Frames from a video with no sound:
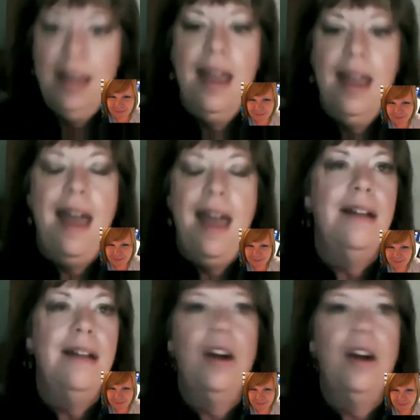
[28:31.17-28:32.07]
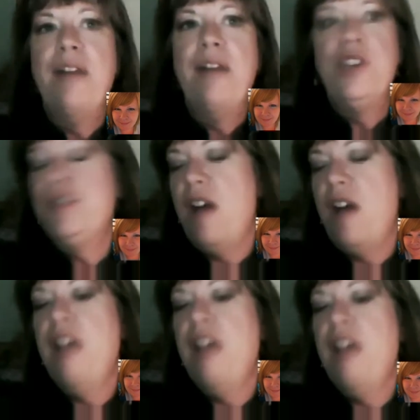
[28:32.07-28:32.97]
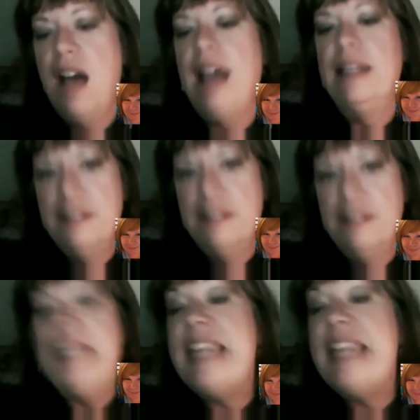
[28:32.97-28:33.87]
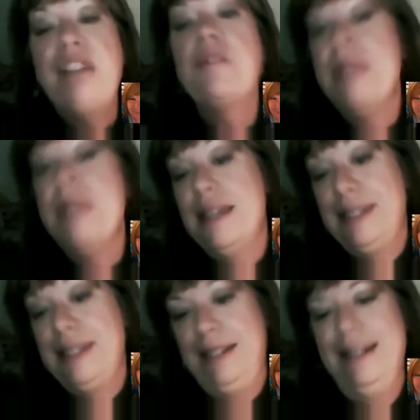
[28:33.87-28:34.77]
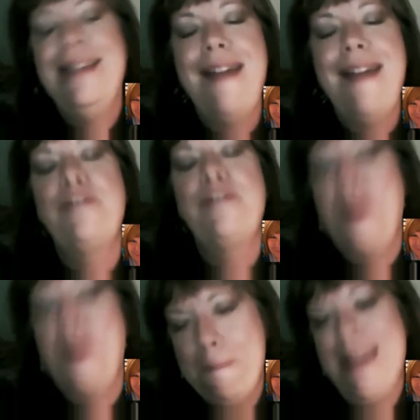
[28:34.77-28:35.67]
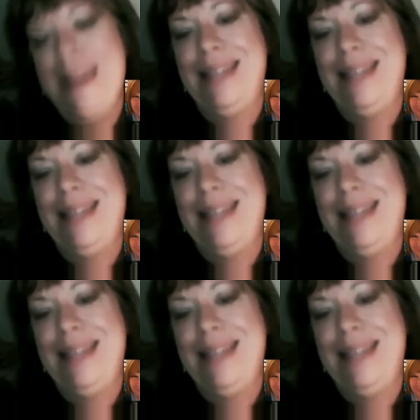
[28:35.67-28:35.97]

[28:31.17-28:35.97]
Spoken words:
And on average 5 a night. It never missed. Never missed.